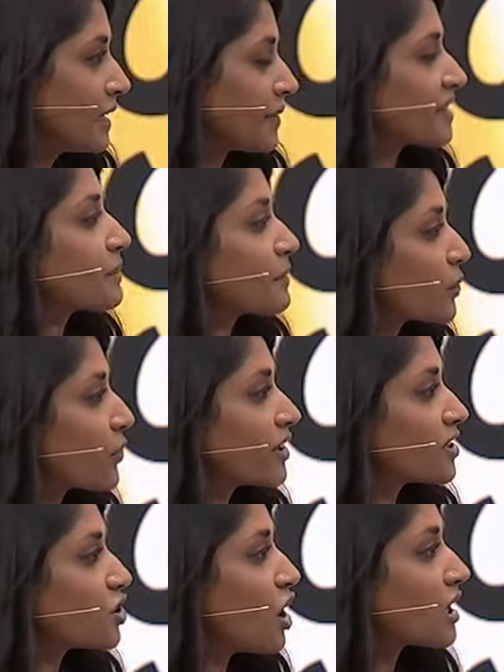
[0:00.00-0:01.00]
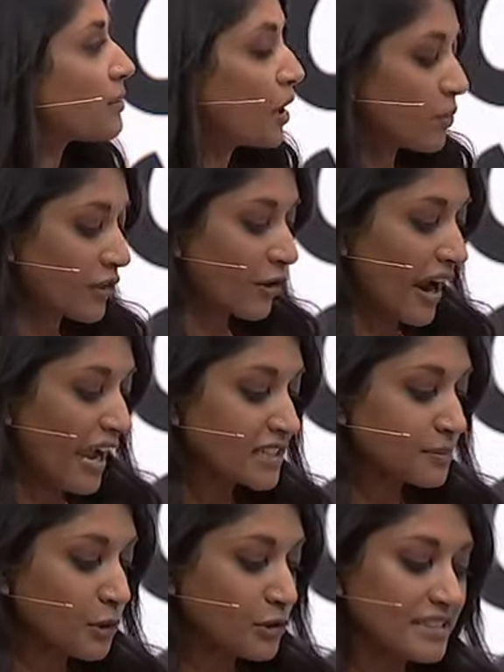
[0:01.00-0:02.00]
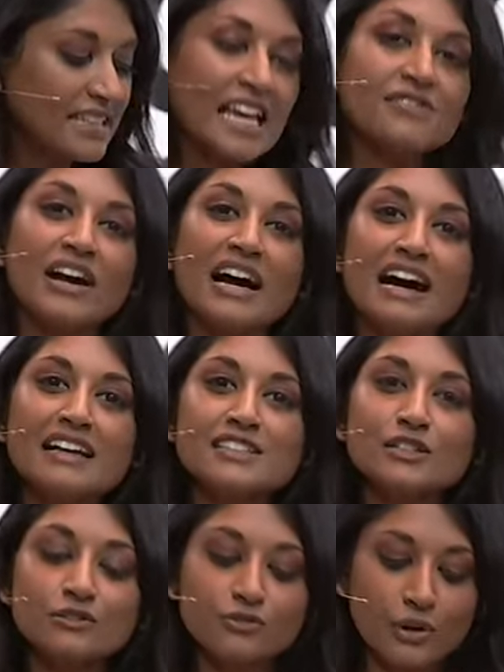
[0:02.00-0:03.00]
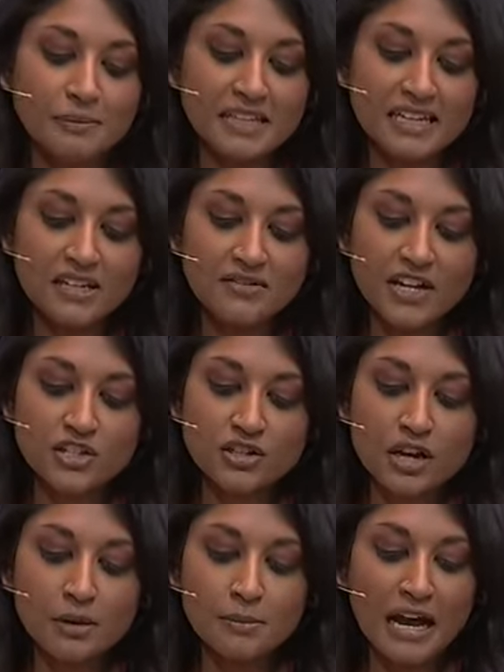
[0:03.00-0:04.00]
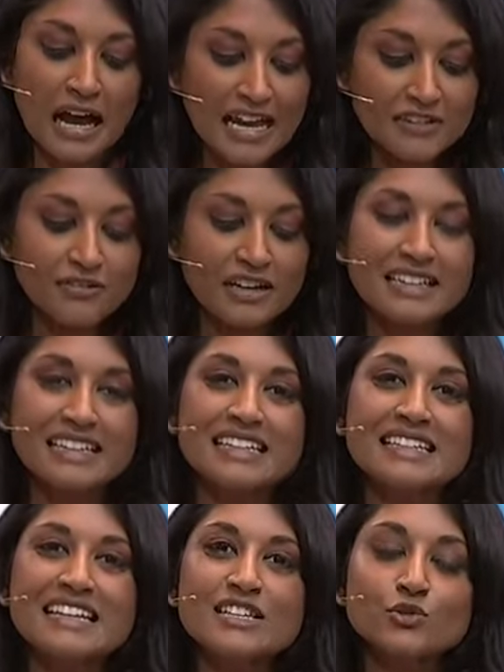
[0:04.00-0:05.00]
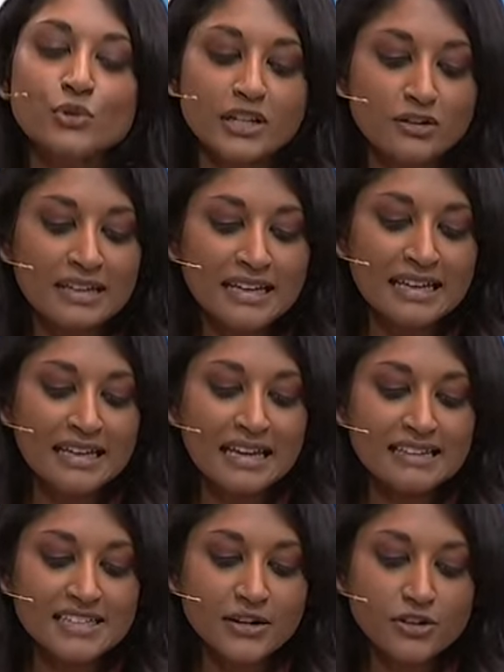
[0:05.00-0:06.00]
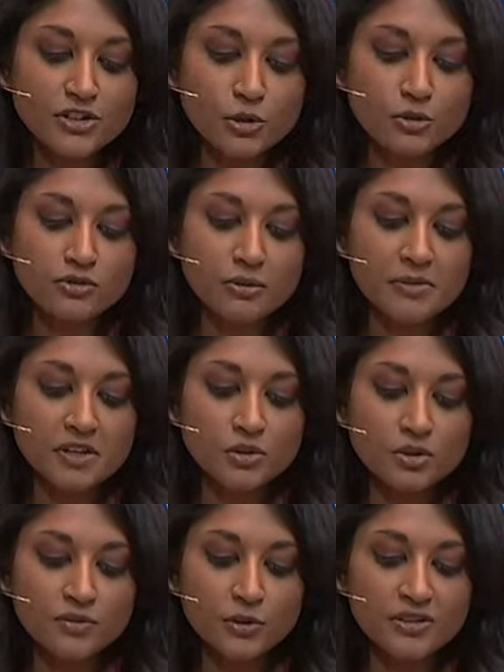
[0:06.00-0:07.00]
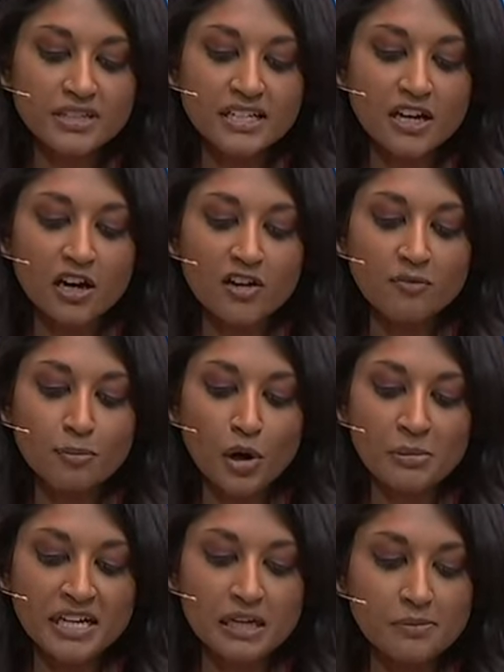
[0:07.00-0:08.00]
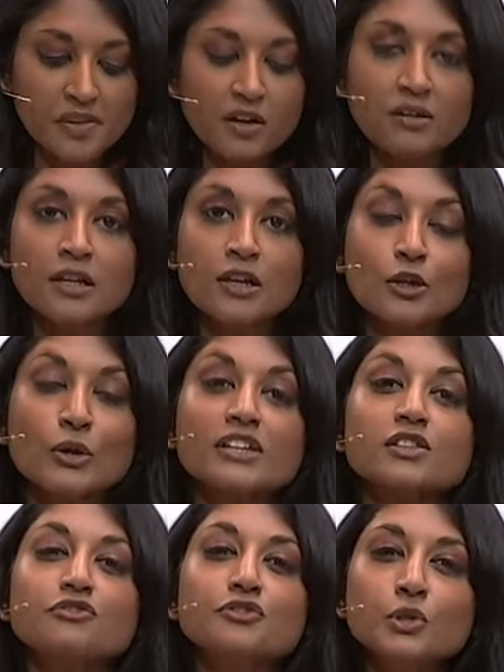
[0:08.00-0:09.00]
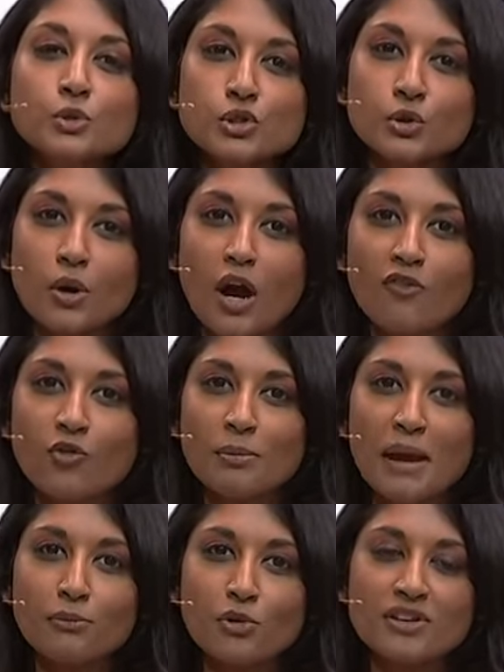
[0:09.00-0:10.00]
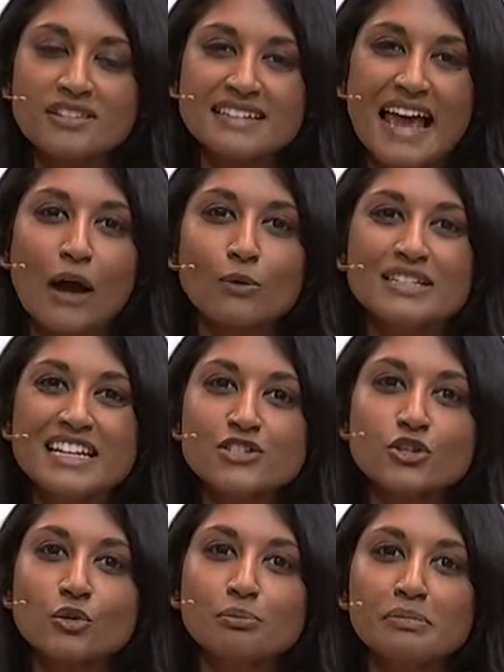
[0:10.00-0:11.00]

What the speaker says: That's something we're going to talk about with our experts, Eva Hasel from the Innovation Hub Haifa in Israel, and Sara Jones from the University of Birmingham. They'll look at the future of remembrance and how digital